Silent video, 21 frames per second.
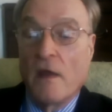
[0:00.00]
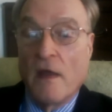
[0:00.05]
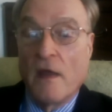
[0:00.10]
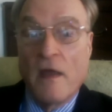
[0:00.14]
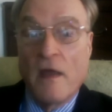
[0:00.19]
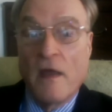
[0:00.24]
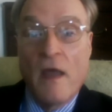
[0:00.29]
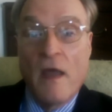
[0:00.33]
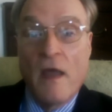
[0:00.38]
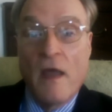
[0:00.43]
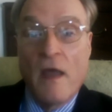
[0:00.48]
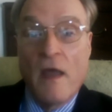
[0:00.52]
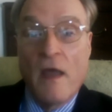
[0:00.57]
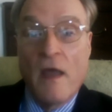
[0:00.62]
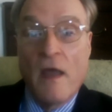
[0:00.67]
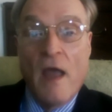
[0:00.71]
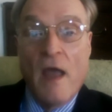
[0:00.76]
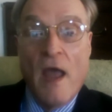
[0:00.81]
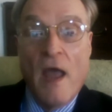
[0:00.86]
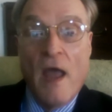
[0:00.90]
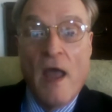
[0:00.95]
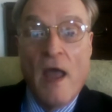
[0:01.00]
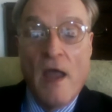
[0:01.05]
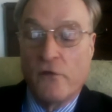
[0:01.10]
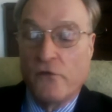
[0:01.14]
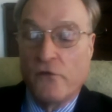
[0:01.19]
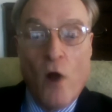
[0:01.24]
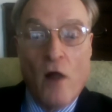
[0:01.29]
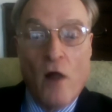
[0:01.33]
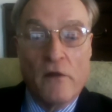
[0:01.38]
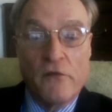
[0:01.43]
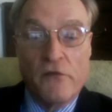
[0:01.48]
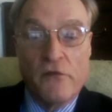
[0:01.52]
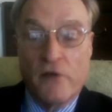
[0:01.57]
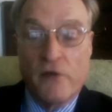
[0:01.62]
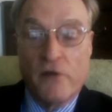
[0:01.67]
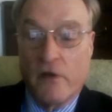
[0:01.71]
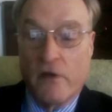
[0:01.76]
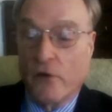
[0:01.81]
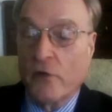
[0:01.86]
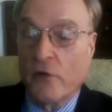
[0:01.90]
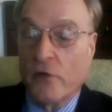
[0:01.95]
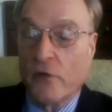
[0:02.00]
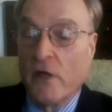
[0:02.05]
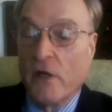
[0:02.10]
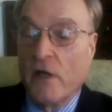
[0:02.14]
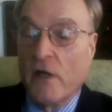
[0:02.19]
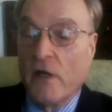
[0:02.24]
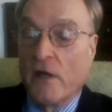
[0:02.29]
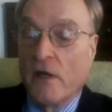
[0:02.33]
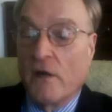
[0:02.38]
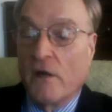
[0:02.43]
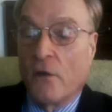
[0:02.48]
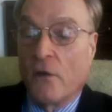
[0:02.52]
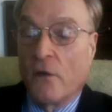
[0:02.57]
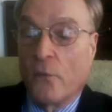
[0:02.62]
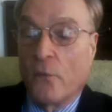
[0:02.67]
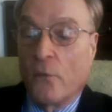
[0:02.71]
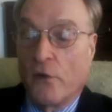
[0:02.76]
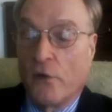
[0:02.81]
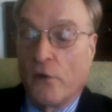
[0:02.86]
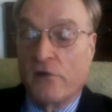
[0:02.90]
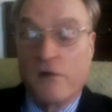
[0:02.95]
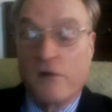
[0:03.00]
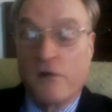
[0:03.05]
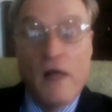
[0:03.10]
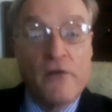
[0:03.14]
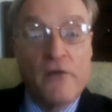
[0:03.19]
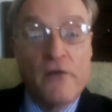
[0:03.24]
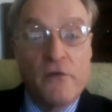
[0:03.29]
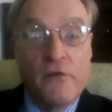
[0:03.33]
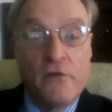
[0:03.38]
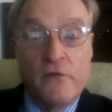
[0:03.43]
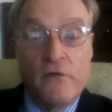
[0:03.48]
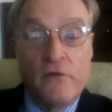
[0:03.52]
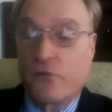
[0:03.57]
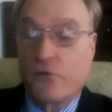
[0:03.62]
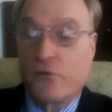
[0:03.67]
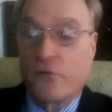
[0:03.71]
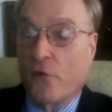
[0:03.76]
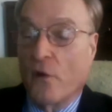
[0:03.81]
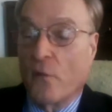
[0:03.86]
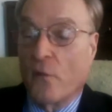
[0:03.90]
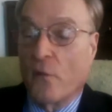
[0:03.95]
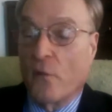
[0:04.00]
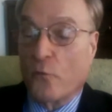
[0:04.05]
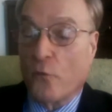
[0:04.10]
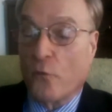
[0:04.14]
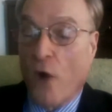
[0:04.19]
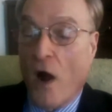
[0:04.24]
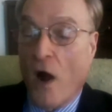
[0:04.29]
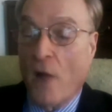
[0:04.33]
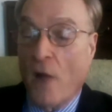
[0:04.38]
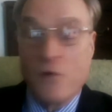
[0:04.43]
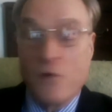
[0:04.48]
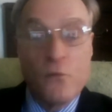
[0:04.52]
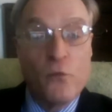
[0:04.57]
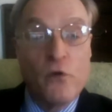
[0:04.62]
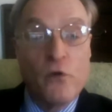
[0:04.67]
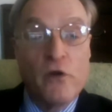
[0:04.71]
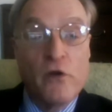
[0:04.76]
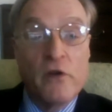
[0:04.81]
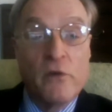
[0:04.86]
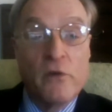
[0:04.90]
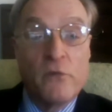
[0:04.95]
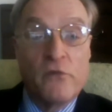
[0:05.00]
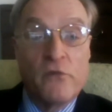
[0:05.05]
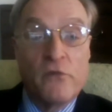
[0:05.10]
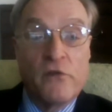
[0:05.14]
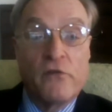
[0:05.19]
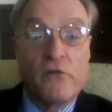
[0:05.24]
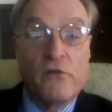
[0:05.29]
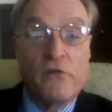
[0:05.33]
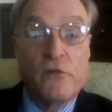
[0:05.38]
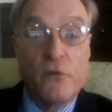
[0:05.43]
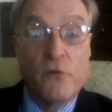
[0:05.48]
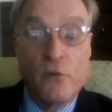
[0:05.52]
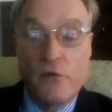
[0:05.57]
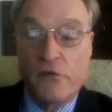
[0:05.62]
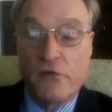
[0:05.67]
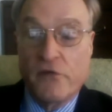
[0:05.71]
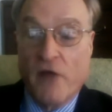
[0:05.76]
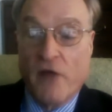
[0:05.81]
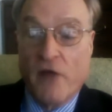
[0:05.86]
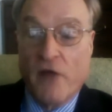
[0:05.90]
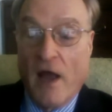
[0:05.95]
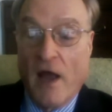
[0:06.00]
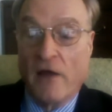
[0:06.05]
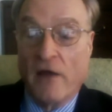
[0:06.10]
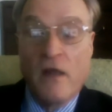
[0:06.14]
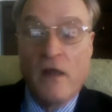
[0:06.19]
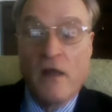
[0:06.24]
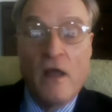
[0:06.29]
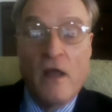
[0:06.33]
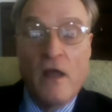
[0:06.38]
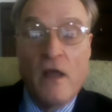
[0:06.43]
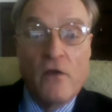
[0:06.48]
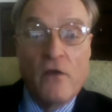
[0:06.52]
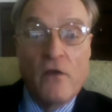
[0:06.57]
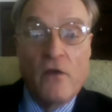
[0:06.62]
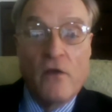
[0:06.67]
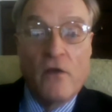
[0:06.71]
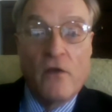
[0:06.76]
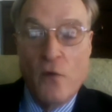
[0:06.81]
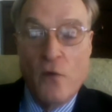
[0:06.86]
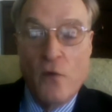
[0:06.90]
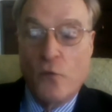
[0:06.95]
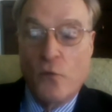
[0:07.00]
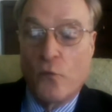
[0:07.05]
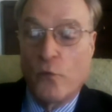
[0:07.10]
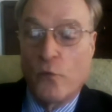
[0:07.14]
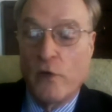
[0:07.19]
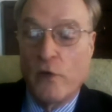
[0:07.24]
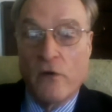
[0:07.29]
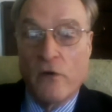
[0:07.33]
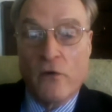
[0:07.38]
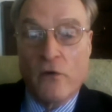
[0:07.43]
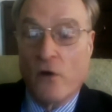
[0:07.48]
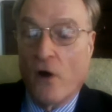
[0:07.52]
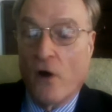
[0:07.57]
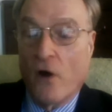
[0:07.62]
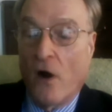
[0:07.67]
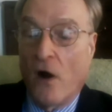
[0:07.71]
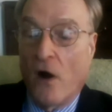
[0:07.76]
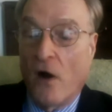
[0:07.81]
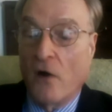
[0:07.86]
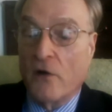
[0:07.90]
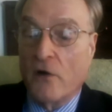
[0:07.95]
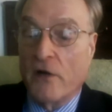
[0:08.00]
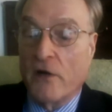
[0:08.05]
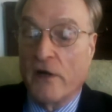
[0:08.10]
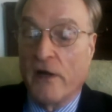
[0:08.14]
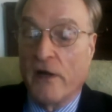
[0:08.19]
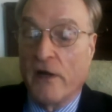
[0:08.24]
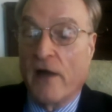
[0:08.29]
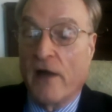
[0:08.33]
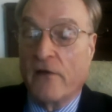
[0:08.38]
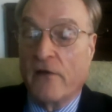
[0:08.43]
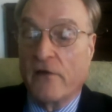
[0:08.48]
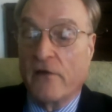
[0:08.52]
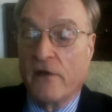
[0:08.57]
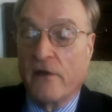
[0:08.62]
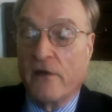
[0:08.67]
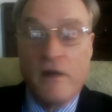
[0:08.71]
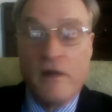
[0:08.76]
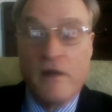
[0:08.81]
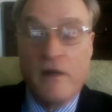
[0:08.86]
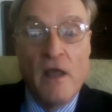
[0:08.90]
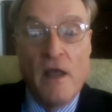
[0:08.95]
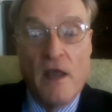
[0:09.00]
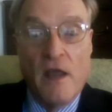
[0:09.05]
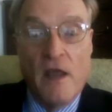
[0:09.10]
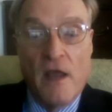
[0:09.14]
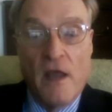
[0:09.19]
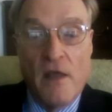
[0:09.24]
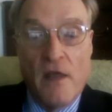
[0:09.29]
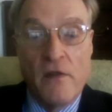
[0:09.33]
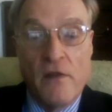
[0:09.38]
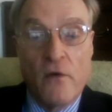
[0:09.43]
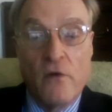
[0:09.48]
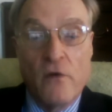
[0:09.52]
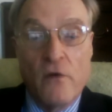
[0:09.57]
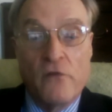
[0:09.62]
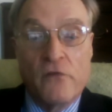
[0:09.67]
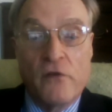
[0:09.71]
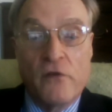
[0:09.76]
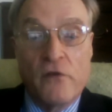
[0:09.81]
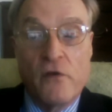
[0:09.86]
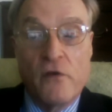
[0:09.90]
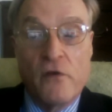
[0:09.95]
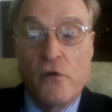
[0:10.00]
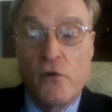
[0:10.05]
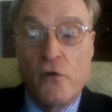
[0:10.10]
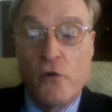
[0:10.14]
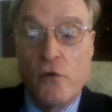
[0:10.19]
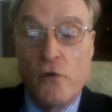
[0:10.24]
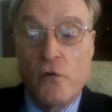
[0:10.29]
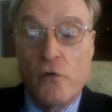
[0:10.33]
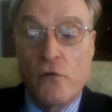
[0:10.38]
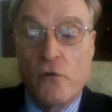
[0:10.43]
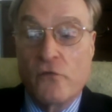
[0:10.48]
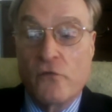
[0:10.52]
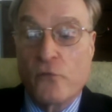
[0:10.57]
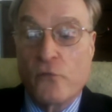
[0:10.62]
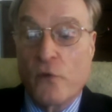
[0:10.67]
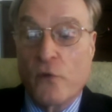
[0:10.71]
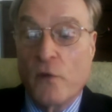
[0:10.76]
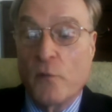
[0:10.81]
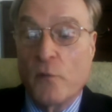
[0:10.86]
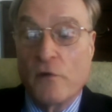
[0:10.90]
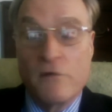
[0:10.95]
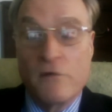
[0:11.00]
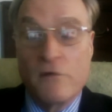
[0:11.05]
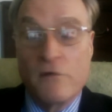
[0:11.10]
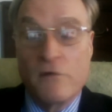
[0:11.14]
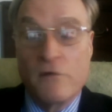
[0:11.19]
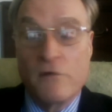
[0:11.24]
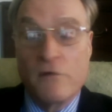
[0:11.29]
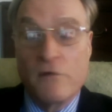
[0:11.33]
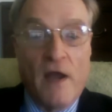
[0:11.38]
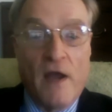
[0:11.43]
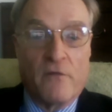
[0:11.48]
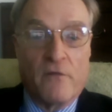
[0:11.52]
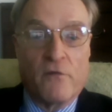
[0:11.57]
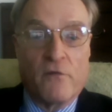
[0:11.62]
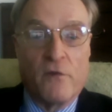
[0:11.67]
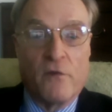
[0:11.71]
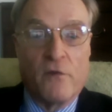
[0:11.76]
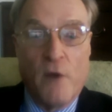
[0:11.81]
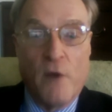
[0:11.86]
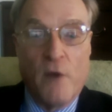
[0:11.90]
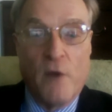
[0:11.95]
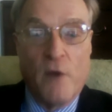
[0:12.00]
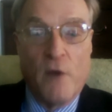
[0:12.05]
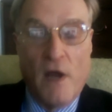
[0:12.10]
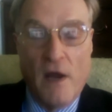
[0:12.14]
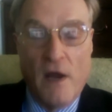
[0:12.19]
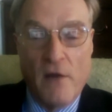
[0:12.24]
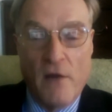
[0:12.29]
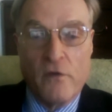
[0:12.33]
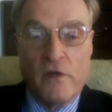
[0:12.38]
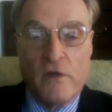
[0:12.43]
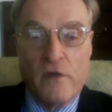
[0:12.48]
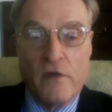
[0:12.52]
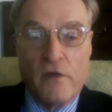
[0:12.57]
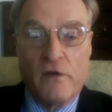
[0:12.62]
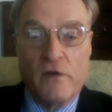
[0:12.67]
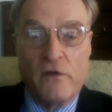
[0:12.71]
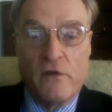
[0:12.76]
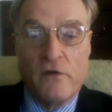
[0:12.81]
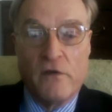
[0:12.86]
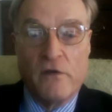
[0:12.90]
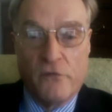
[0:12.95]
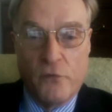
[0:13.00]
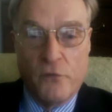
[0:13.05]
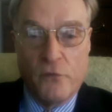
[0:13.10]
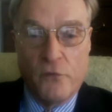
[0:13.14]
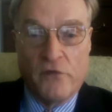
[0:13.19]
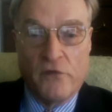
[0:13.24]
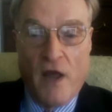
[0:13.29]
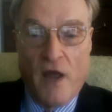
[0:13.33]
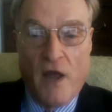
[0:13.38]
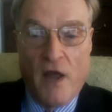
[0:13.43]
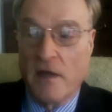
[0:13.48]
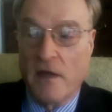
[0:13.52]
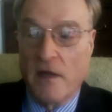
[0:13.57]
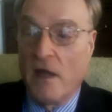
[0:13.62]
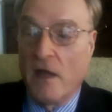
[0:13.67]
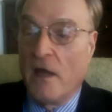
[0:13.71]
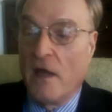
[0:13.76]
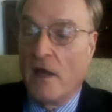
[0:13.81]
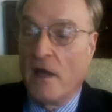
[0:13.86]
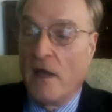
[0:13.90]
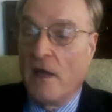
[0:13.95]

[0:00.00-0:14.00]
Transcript: Hey, Jim Wallace here with lessons from Robin Williams' Suicide. You know, we are all connected, and there is a huge ripple effect from every suicide.